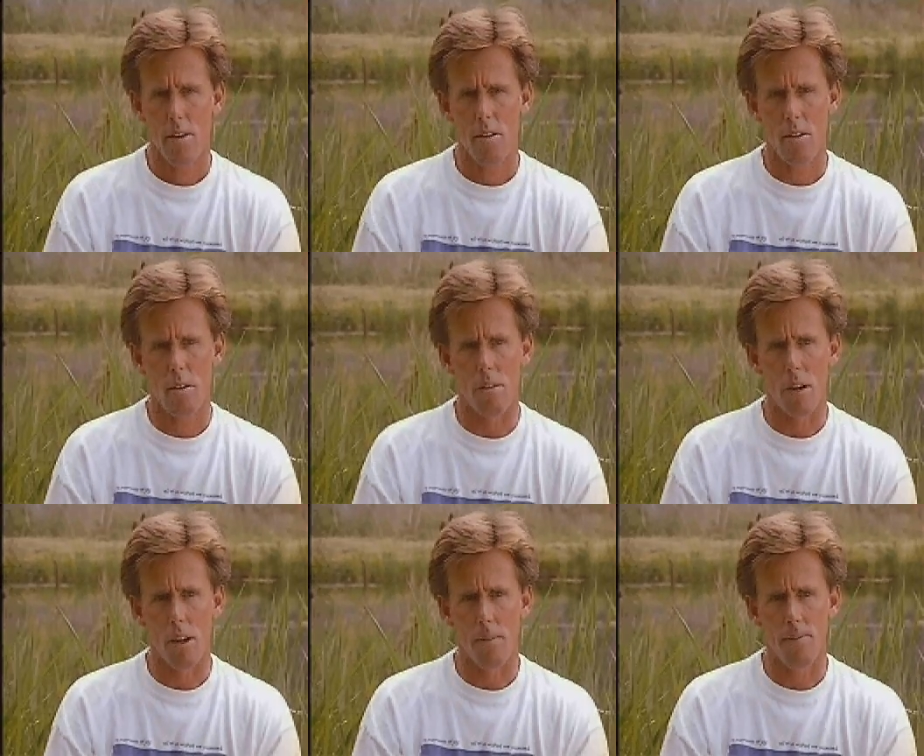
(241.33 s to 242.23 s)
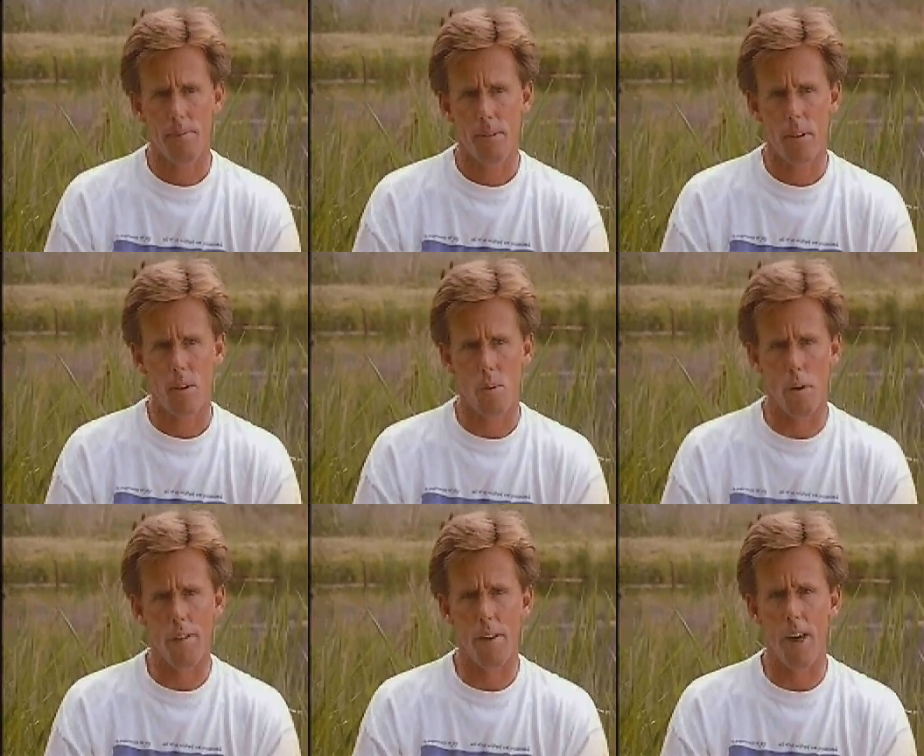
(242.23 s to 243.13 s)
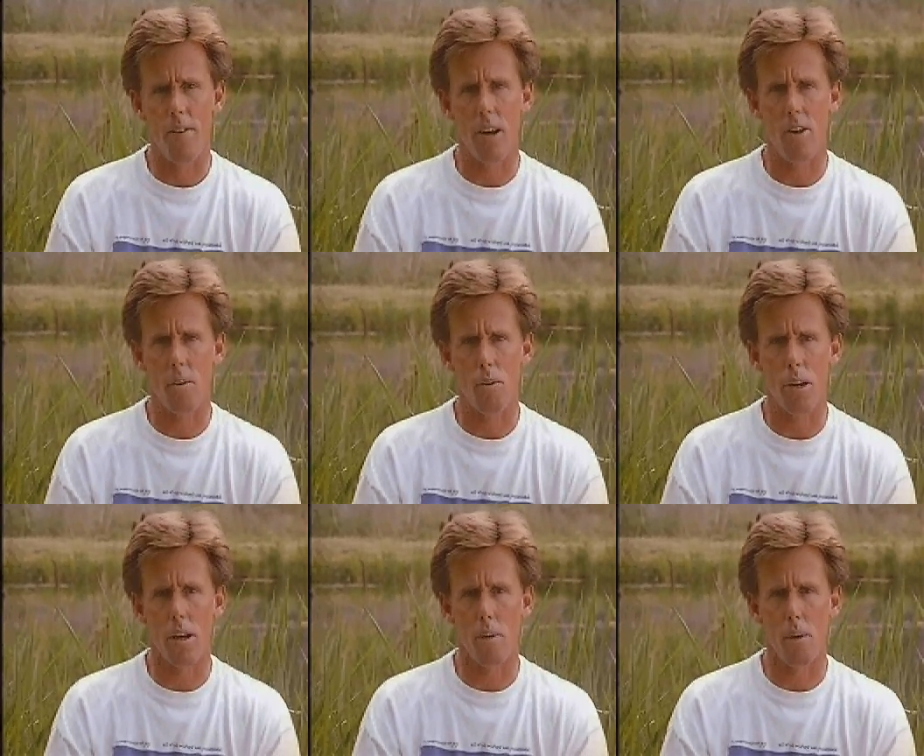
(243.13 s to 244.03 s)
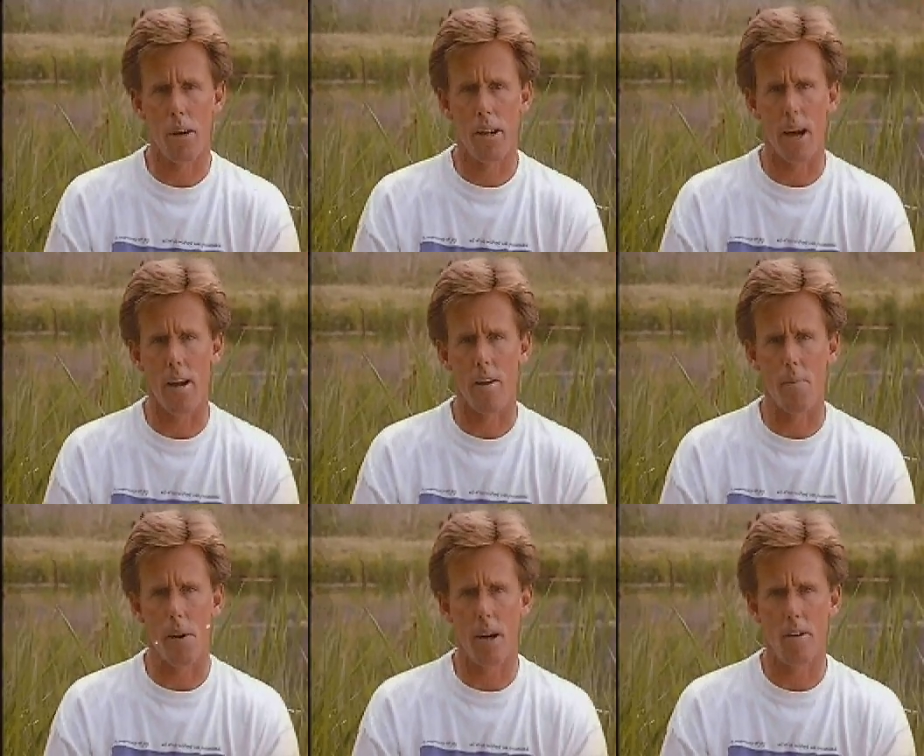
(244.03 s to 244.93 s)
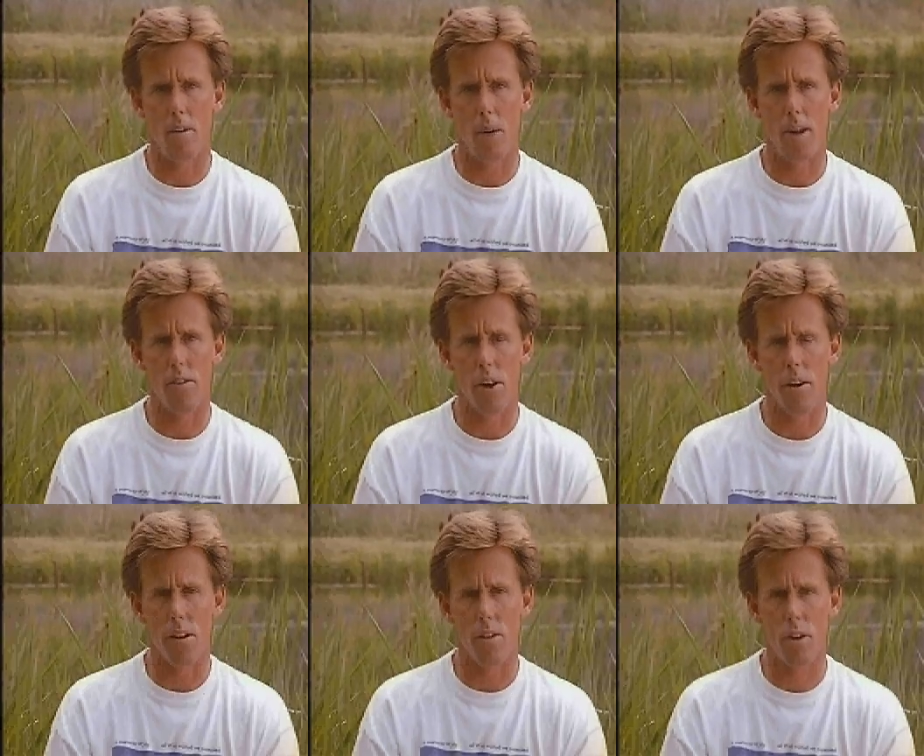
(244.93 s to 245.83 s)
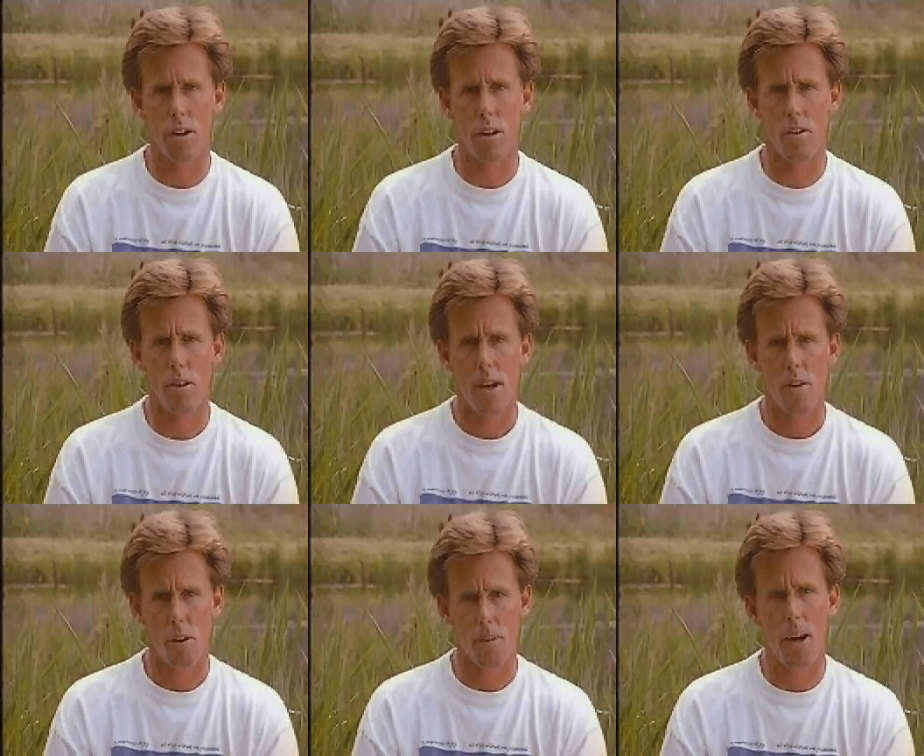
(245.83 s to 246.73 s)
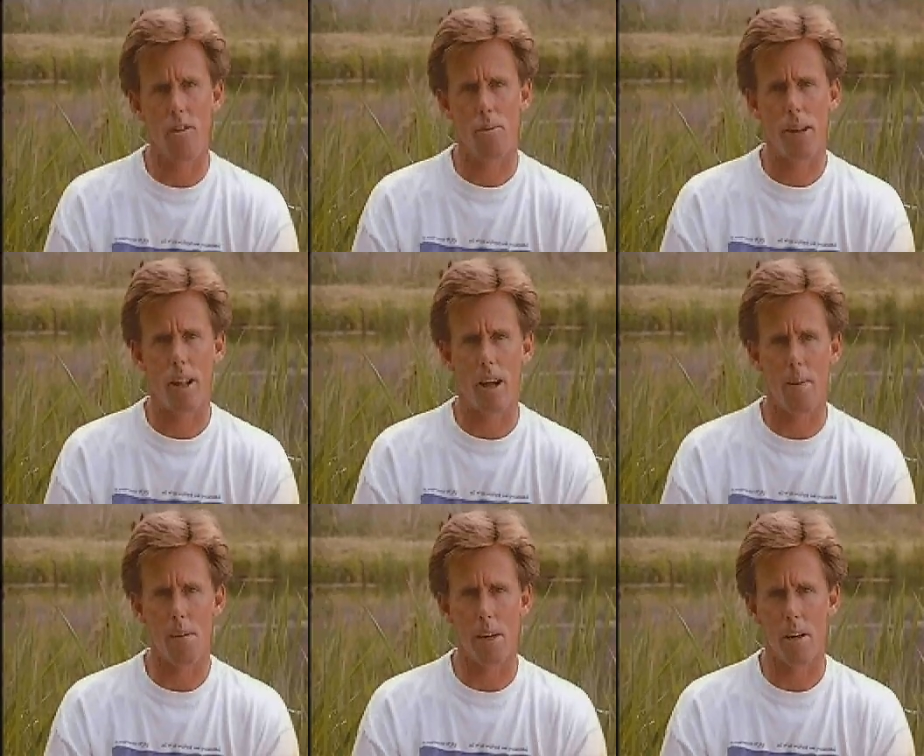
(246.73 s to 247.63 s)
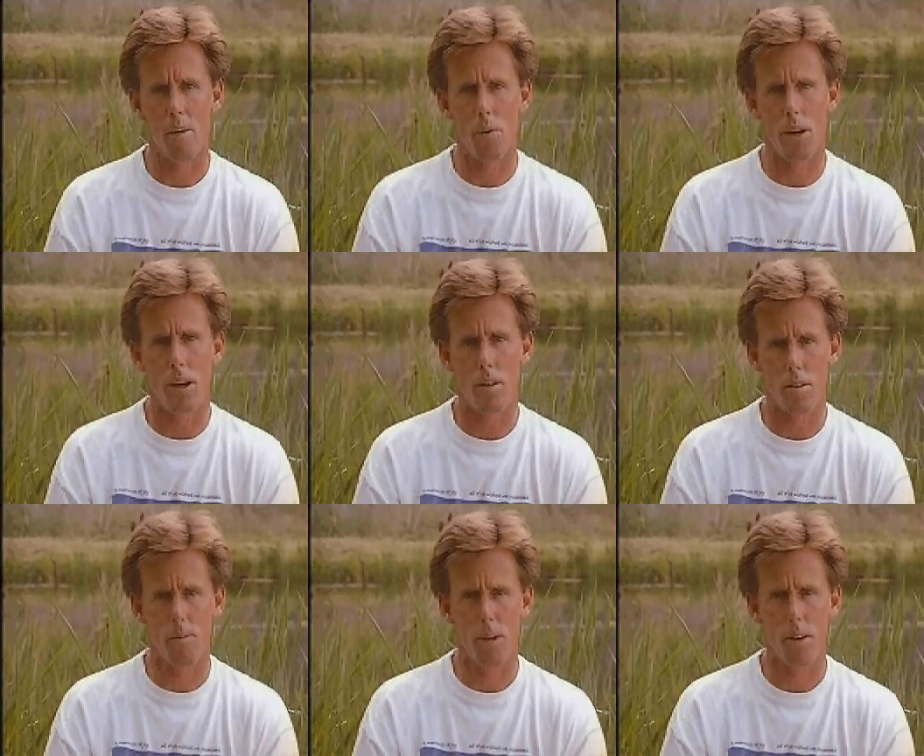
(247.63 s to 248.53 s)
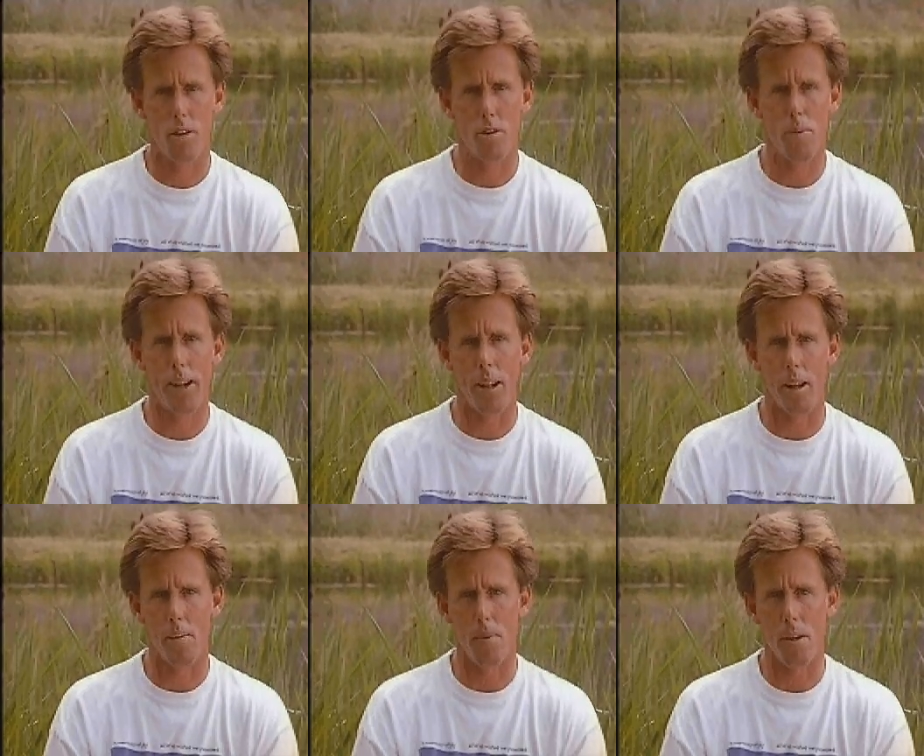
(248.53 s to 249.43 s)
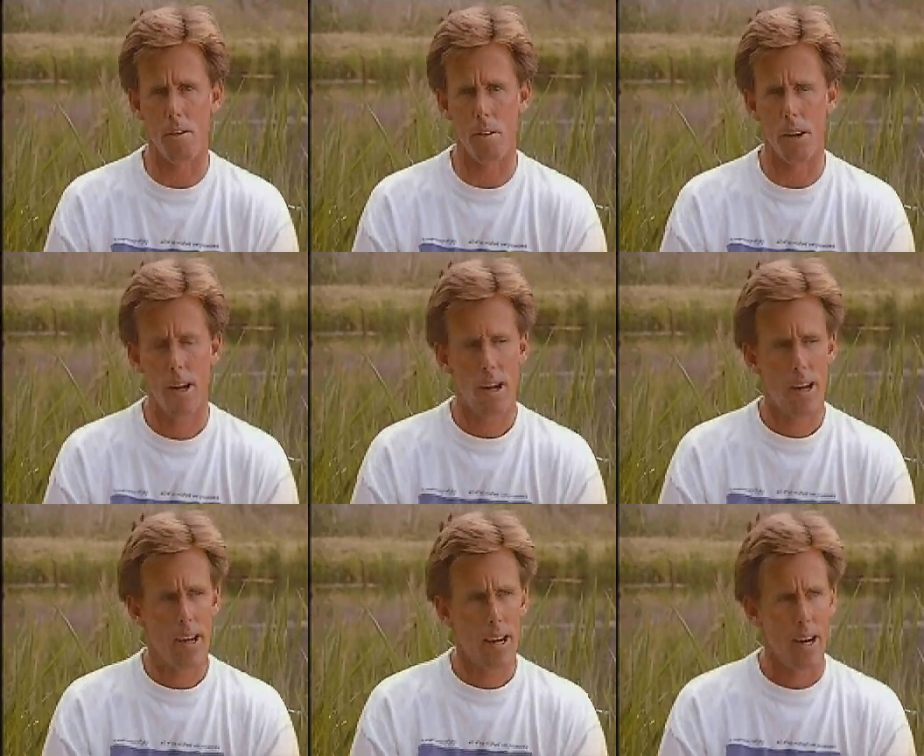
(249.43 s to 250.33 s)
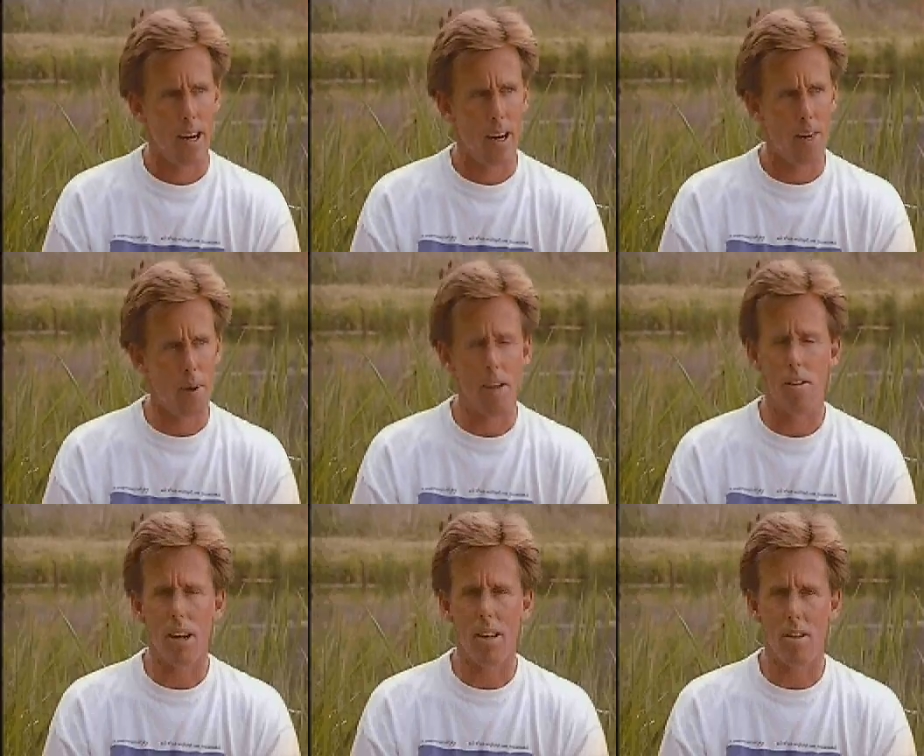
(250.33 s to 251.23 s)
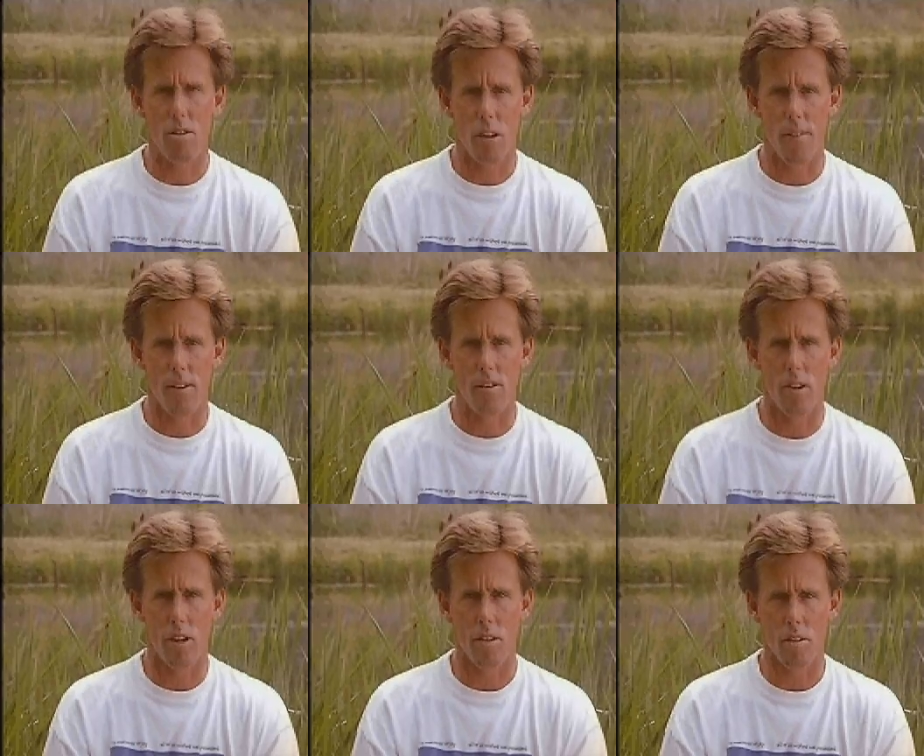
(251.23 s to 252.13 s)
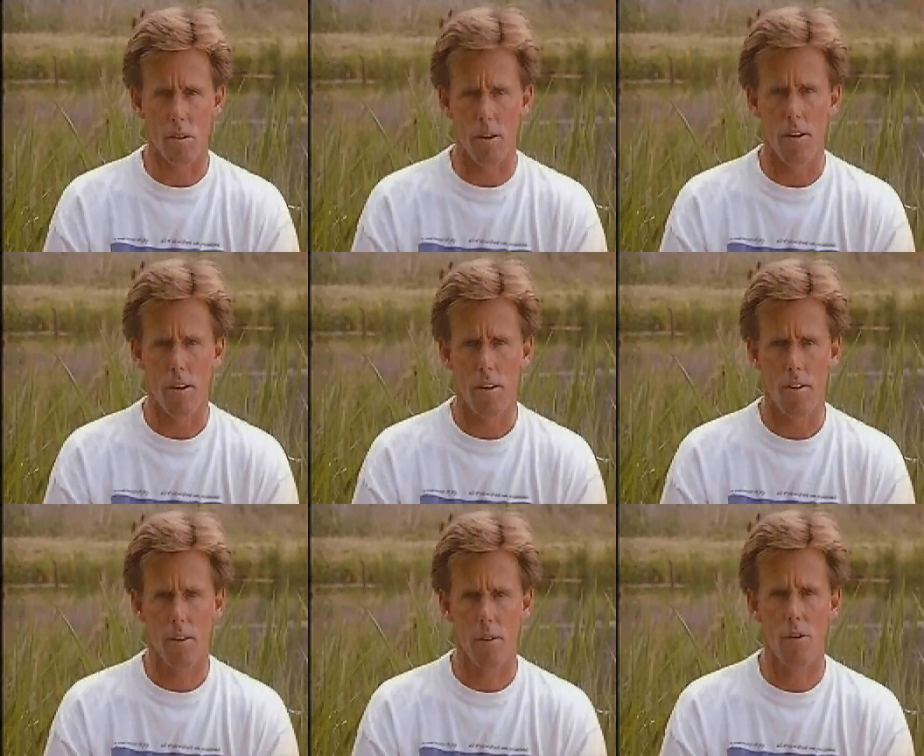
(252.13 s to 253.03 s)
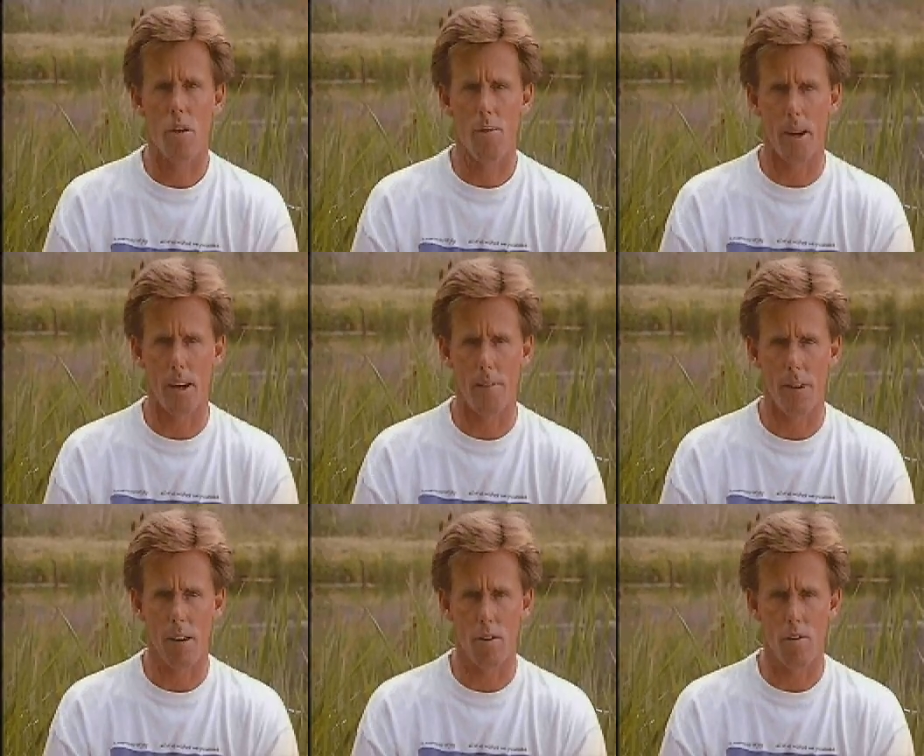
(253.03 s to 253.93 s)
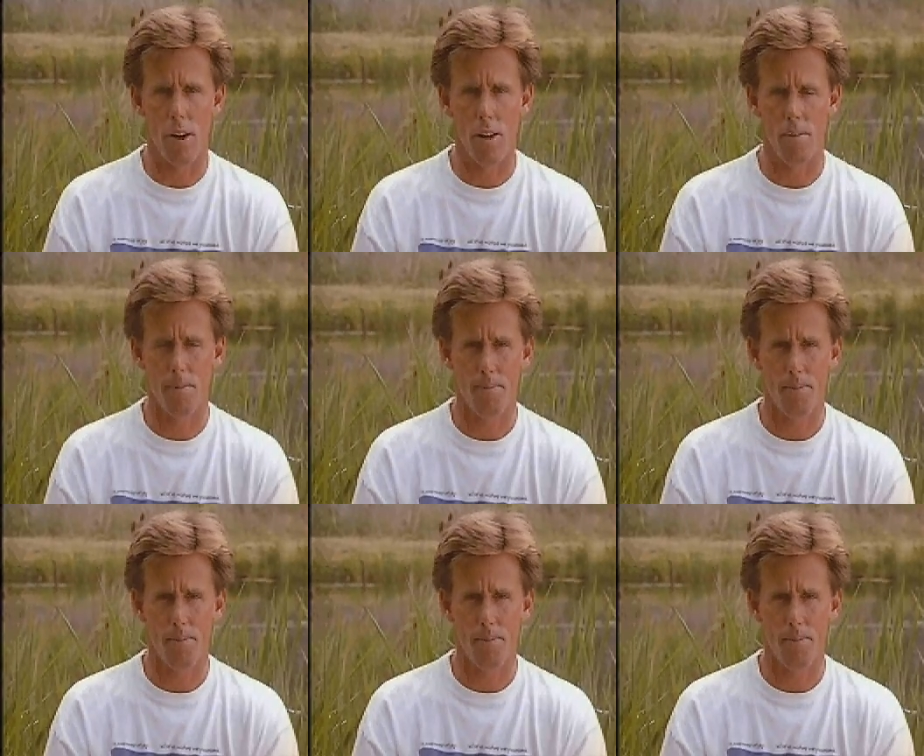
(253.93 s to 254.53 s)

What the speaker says: So you'd work 5 days a week and work at night on the bikes and ride Saturday and Sunday, and sometimes you made a lot of money on the weekends, sometimes you spent a lot of money. So about 1976 is the first time I got a factory ride.